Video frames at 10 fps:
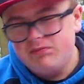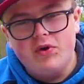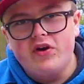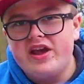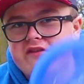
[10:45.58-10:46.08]

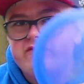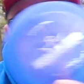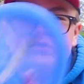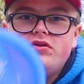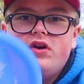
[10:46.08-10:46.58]
boy, if
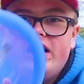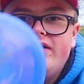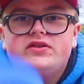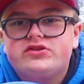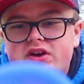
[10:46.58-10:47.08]
you
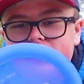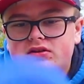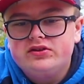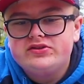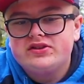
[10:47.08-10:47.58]
haven't tried a
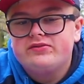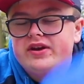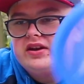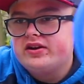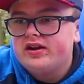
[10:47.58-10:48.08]
Lucid
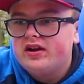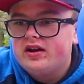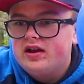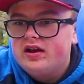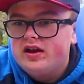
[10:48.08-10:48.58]
Raider
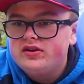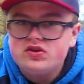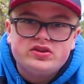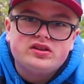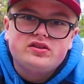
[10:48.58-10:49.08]
and
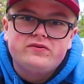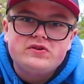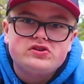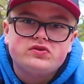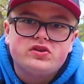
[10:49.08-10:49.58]
you think the
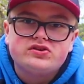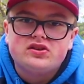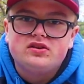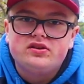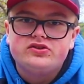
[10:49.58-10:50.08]
Fusion ones
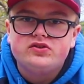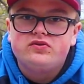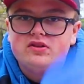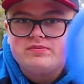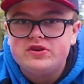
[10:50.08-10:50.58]
are a little too
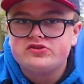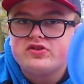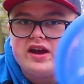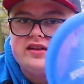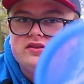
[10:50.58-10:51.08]
flippy,
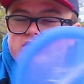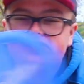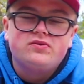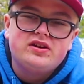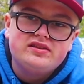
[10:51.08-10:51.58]
try a
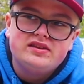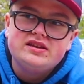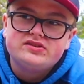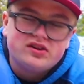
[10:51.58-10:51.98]
Lucid one. These